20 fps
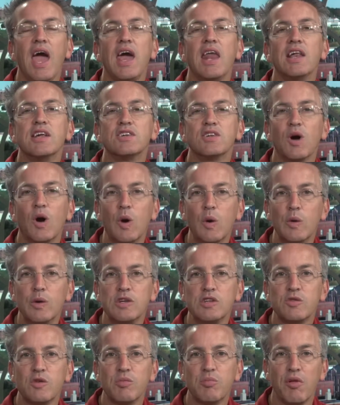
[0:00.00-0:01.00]
And as
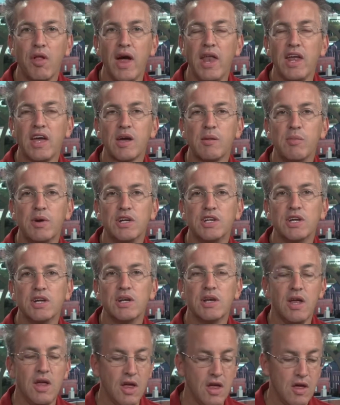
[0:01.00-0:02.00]
always with Planning
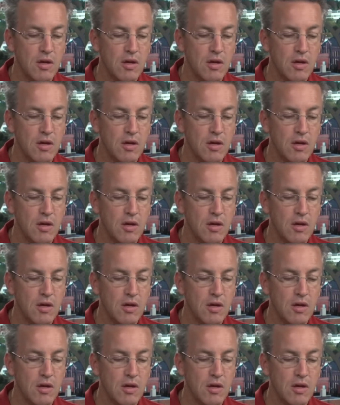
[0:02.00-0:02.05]
Commission,